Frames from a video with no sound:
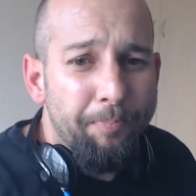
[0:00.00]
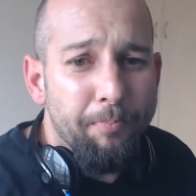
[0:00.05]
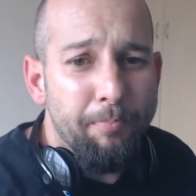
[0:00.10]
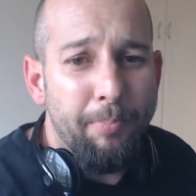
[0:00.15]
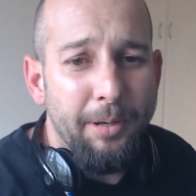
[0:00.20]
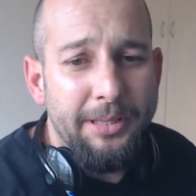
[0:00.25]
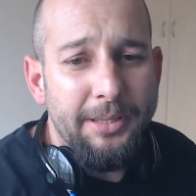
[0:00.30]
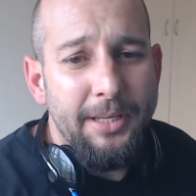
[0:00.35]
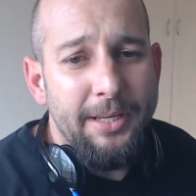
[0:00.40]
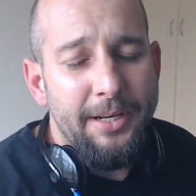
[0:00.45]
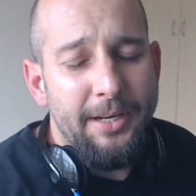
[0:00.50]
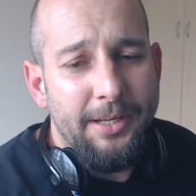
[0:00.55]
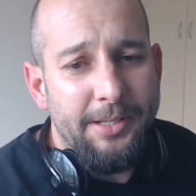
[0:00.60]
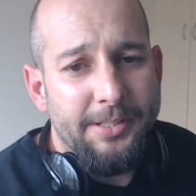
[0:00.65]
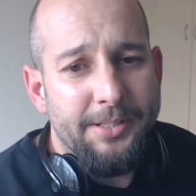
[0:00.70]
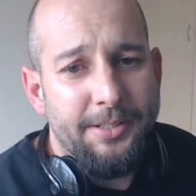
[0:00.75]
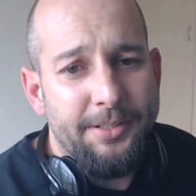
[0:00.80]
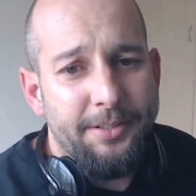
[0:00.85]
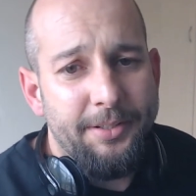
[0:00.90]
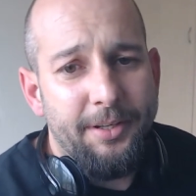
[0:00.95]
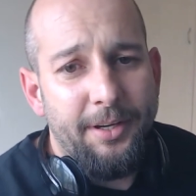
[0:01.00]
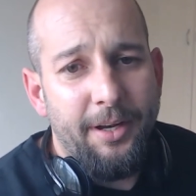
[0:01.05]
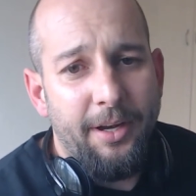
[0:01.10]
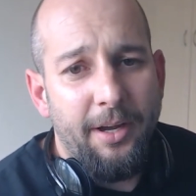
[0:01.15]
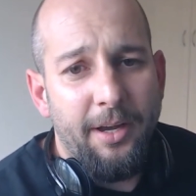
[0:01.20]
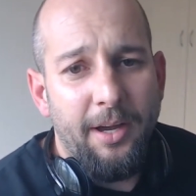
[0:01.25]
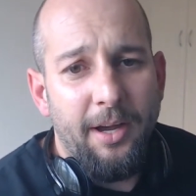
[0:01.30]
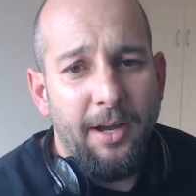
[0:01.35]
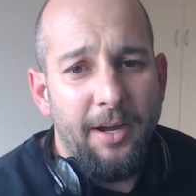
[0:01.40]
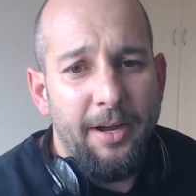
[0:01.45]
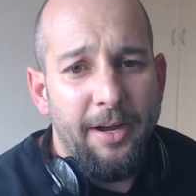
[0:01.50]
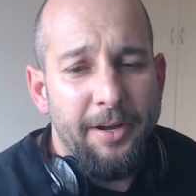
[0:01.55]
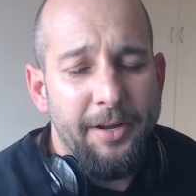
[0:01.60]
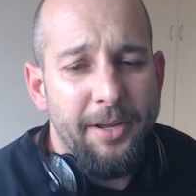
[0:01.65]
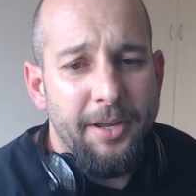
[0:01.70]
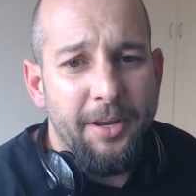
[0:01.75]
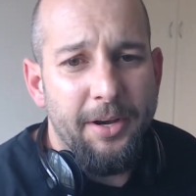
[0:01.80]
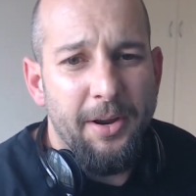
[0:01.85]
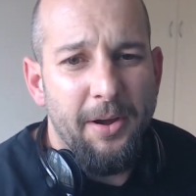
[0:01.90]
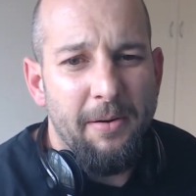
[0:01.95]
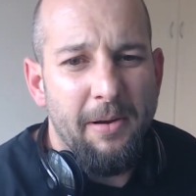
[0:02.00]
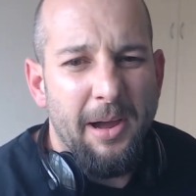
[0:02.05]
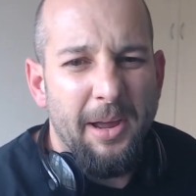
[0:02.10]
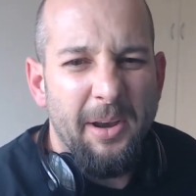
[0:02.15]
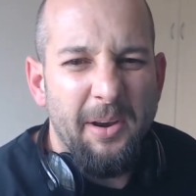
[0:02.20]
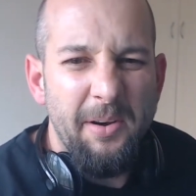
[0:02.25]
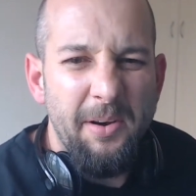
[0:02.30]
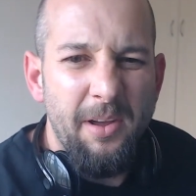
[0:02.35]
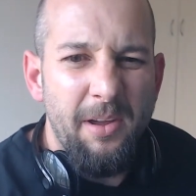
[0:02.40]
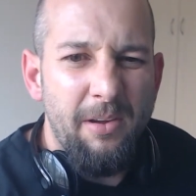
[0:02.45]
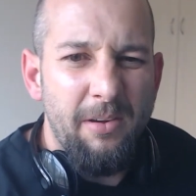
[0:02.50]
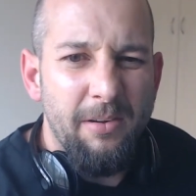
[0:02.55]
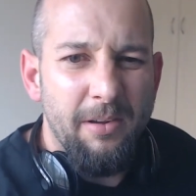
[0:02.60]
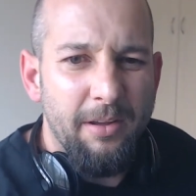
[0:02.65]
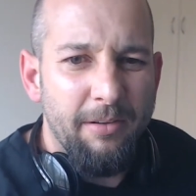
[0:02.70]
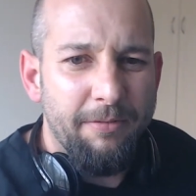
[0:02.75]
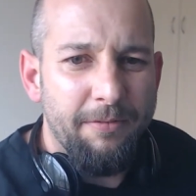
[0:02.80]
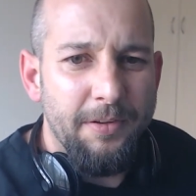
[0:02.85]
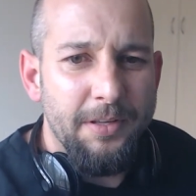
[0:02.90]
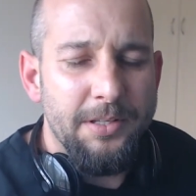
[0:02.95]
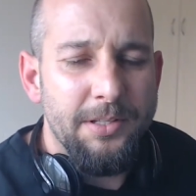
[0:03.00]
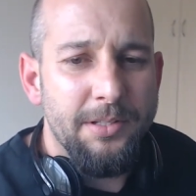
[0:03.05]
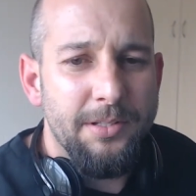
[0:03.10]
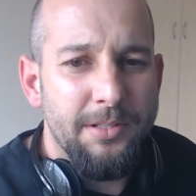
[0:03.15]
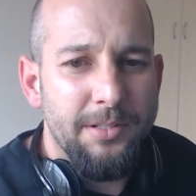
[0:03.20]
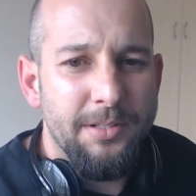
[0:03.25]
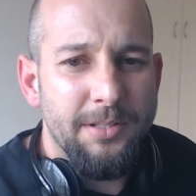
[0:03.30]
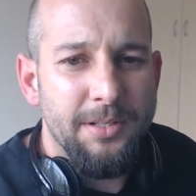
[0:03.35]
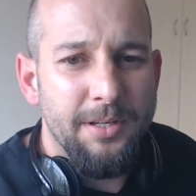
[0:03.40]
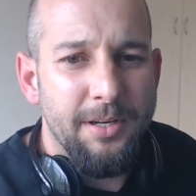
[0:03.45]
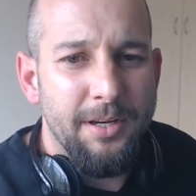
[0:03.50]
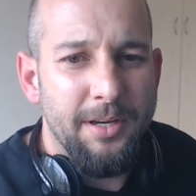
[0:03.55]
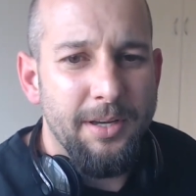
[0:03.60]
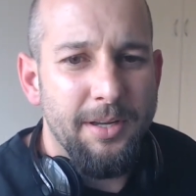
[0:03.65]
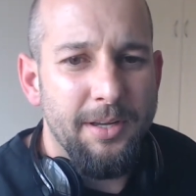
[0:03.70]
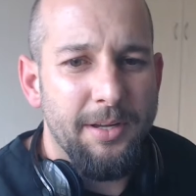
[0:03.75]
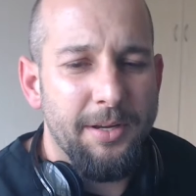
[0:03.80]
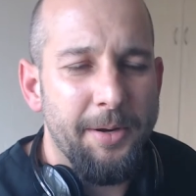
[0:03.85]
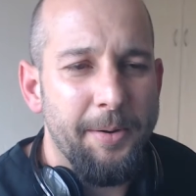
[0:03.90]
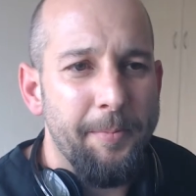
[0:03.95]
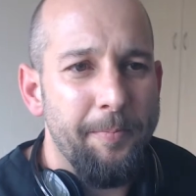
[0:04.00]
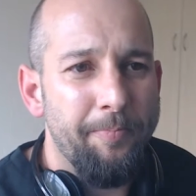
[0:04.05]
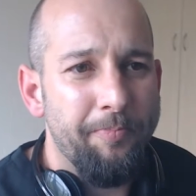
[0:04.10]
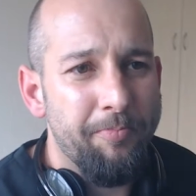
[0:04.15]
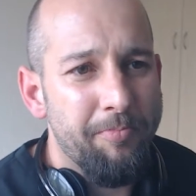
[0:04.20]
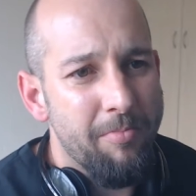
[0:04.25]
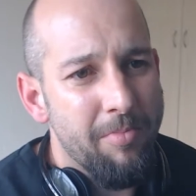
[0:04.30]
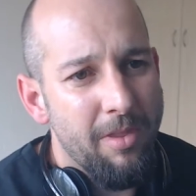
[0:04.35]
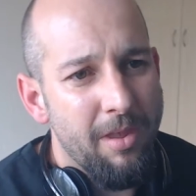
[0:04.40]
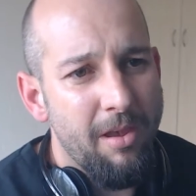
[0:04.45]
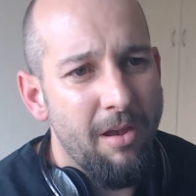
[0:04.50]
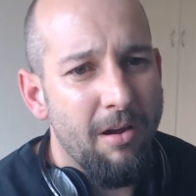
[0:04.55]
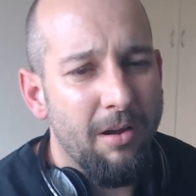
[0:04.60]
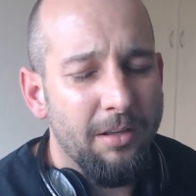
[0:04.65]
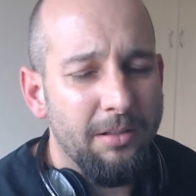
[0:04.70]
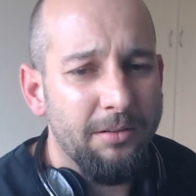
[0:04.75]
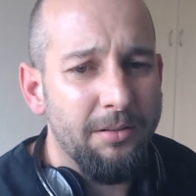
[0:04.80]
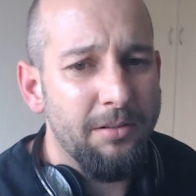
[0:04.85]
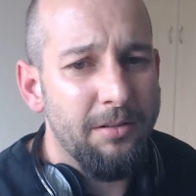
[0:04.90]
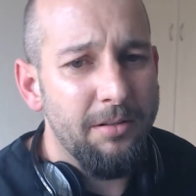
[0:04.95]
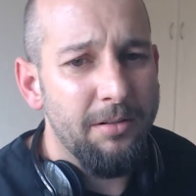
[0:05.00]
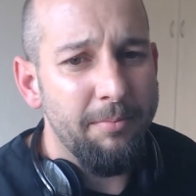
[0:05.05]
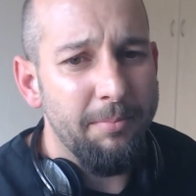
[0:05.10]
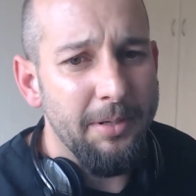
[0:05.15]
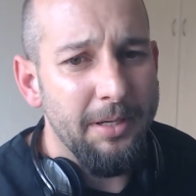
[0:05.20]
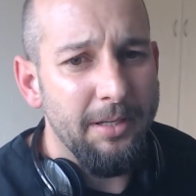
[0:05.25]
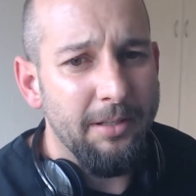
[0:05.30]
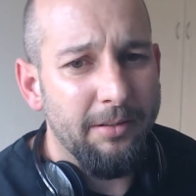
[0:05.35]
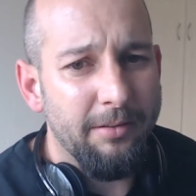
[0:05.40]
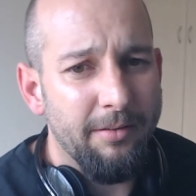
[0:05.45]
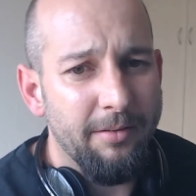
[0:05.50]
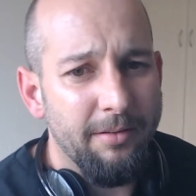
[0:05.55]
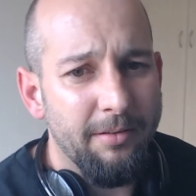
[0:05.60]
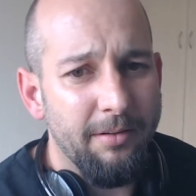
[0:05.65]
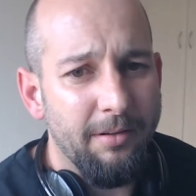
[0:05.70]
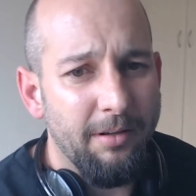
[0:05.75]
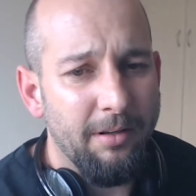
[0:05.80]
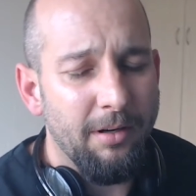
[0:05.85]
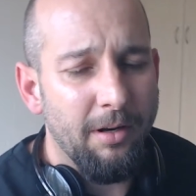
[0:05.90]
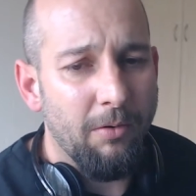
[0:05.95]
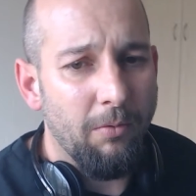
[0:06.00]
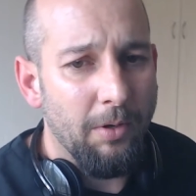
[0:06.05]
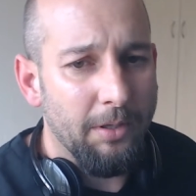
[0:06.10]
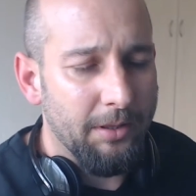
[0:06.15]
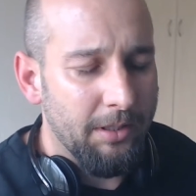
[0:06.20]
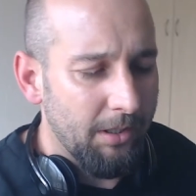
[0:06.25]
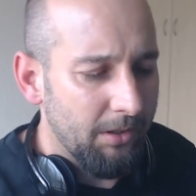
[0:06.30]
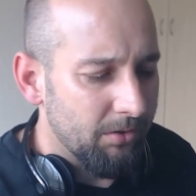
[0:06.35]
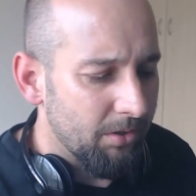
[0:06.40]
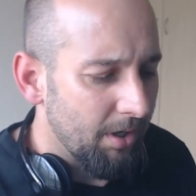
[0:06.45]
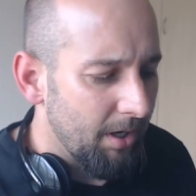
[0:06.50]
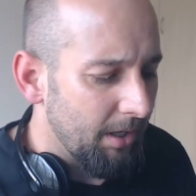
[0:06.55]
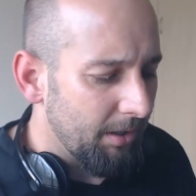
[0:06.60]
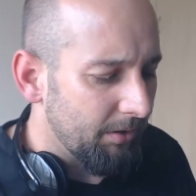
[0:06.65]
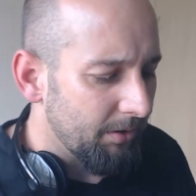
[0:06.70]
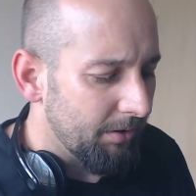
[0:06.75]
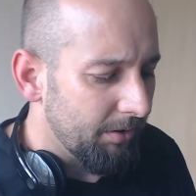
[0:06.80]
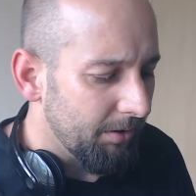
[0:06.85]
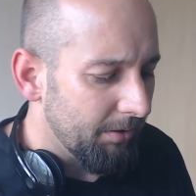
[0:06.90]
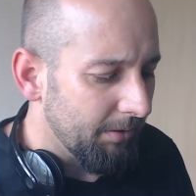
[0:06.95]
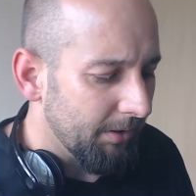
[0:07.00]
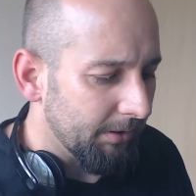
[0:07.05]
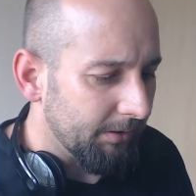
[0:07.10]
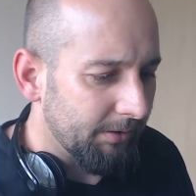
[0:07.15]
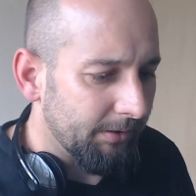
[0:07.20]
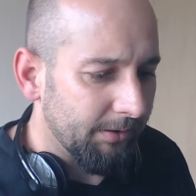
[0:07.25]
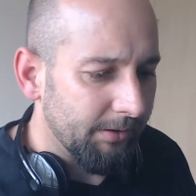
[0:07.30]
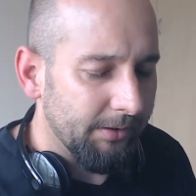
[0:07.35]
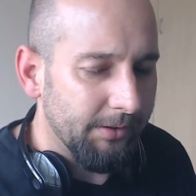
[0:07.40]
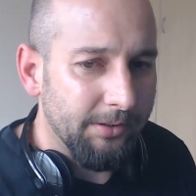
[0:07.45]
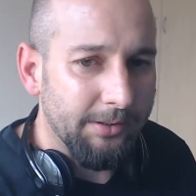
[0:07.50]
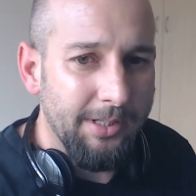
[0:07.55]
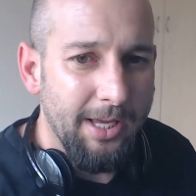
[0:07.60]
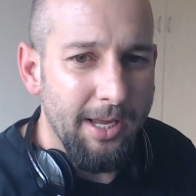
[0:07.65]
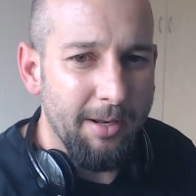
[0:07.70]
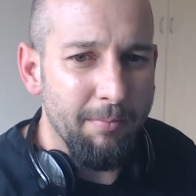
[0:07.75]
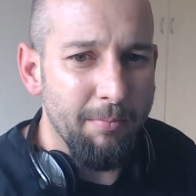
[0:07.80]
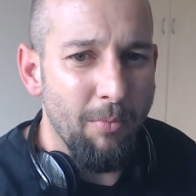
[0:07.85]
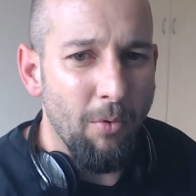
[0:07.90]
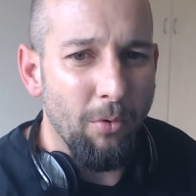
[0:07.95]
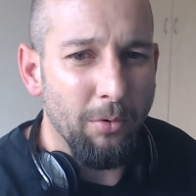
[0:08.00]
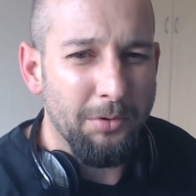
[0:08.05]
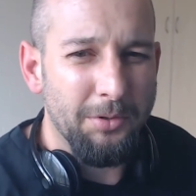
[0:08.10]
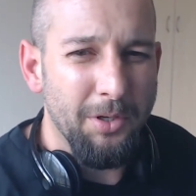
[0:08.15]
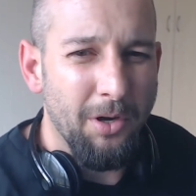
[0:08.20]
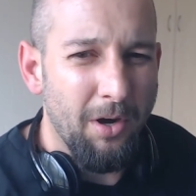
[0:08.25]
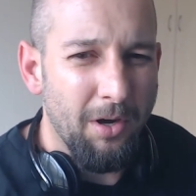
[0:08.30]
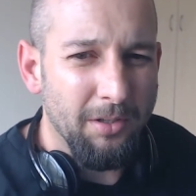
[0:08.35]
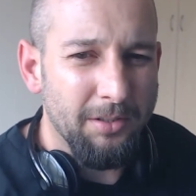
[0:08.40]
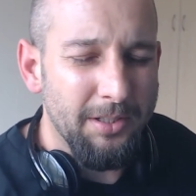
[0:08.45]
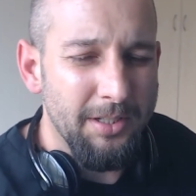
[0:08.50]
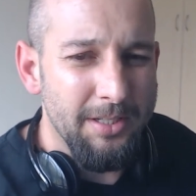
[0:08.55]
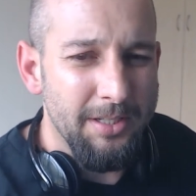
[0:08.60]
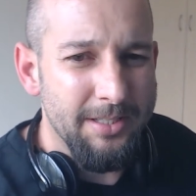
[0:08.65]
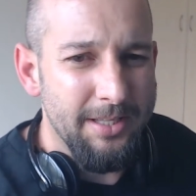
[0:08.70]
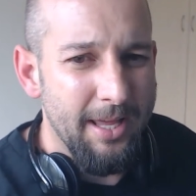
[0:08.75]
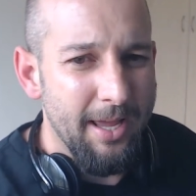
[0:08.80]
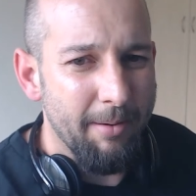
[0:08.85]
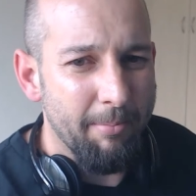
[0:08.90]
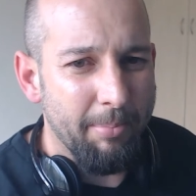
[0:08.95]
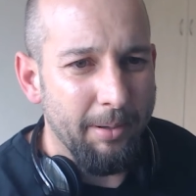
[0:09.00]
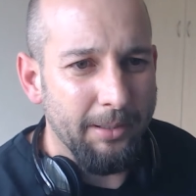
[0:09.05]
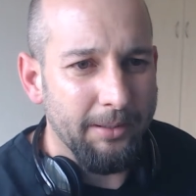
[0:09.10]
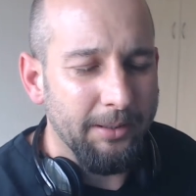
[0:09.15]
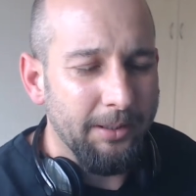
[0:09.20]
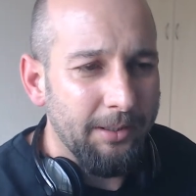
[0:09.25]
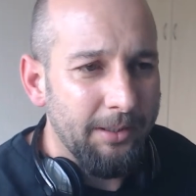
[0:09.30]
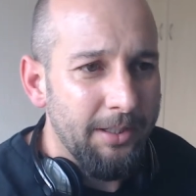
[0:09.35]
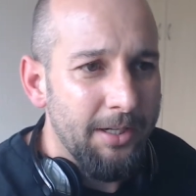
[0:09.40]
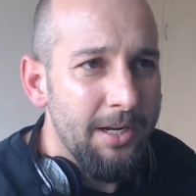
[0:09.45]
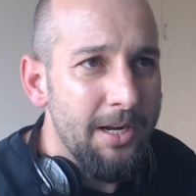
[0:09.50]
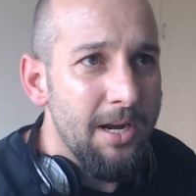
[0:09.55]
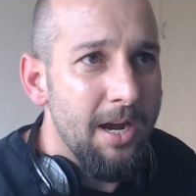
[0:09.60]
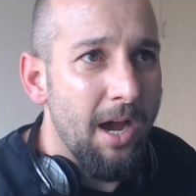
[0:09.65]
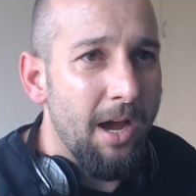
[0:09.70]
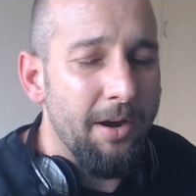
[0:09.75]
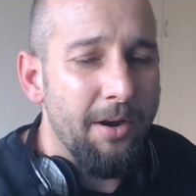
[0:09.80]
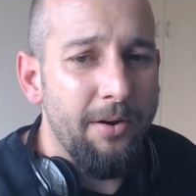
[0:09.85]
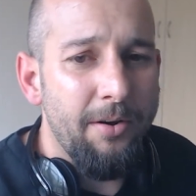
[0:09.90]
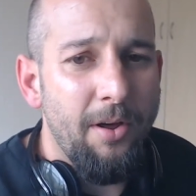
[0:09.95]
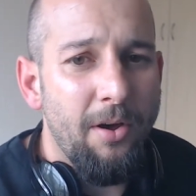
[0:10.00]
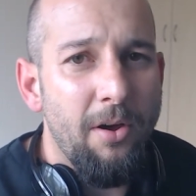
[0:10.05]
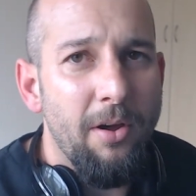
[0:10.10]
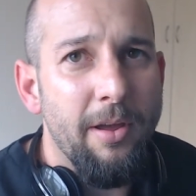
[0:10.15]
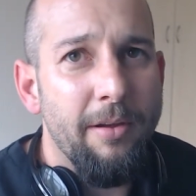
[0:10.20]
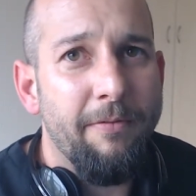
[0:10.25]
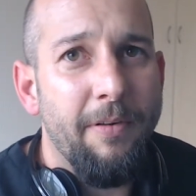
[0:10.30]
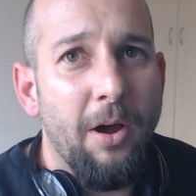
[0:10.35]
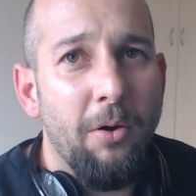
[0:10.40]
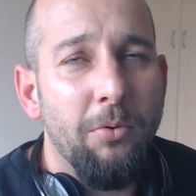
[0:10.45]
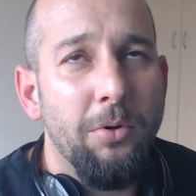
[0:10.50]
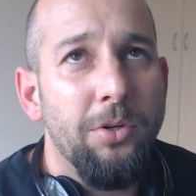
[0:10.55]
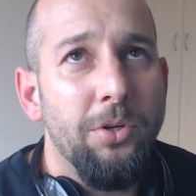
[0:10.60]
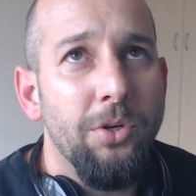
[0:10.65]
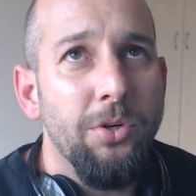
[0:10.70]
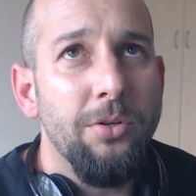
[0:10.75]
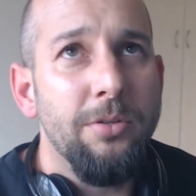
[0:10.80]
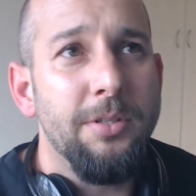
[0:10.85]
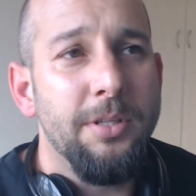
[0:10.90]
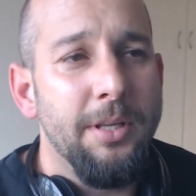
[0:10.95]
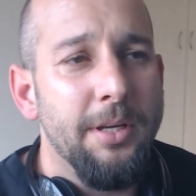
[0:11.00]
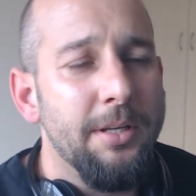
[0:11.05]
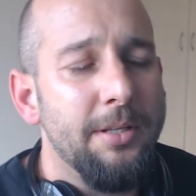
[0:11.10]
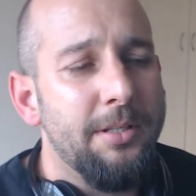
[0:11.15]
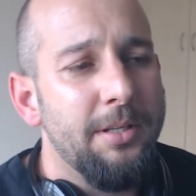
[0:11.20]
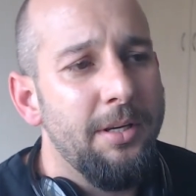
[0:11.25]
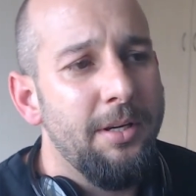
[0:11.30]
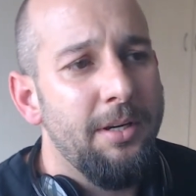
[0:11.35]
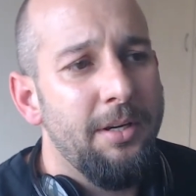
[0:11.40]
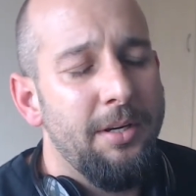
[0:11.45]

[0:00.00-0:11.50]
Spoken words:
Bitterness. I don't know if it's, it could be, what they're trying to do is get more tartness there, but I don't know if I would use this